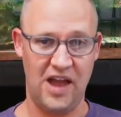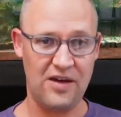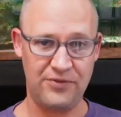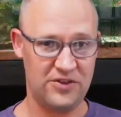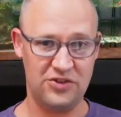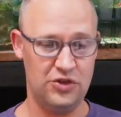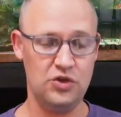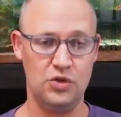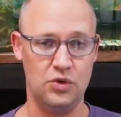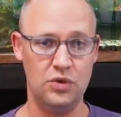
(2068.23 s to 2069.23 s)
catfish
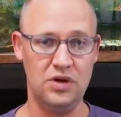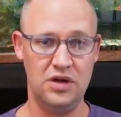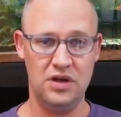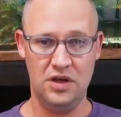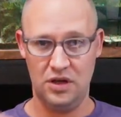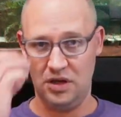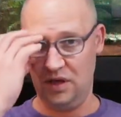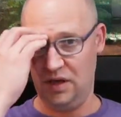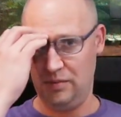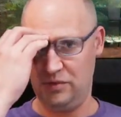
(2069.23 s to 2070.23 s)
do,
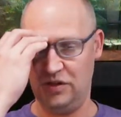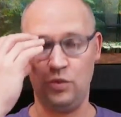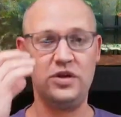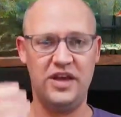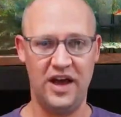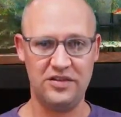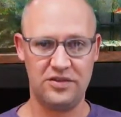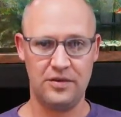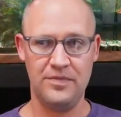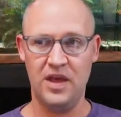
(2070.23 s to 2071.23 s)
at least
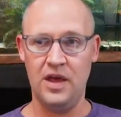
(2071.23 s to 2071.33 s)
woodcats.